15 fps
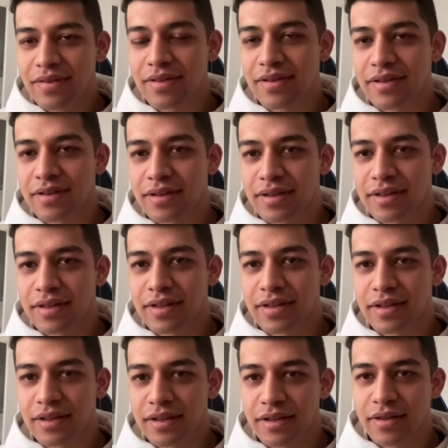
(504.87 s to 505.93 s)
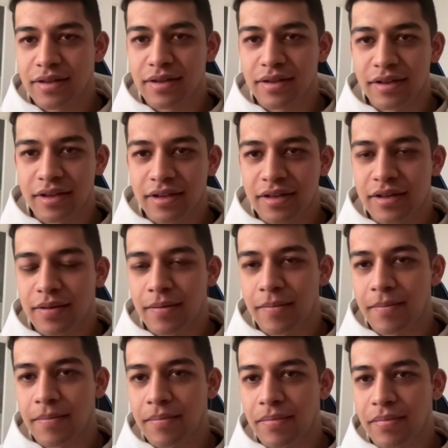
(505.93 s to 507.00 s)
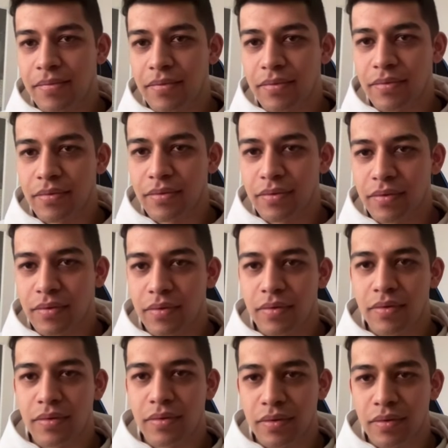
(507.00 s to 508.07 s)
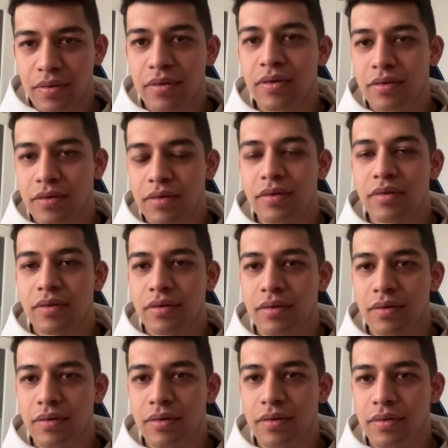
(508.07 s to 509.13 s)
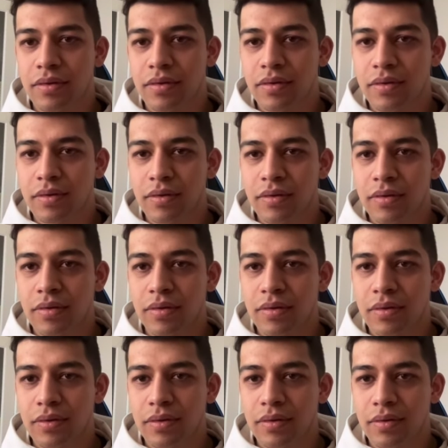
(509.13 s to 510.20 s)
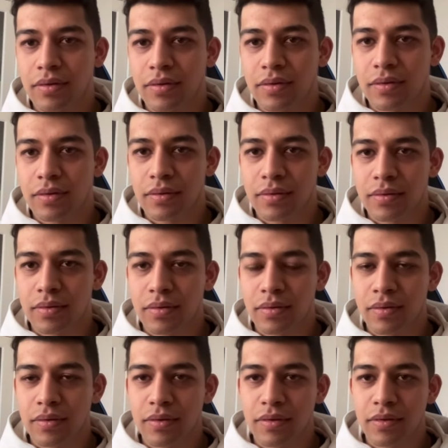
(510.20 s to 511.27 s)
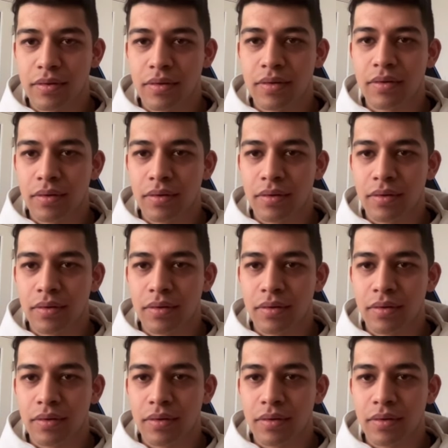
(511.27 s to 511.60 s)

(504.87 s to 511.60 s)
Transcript: This person isn't speaking.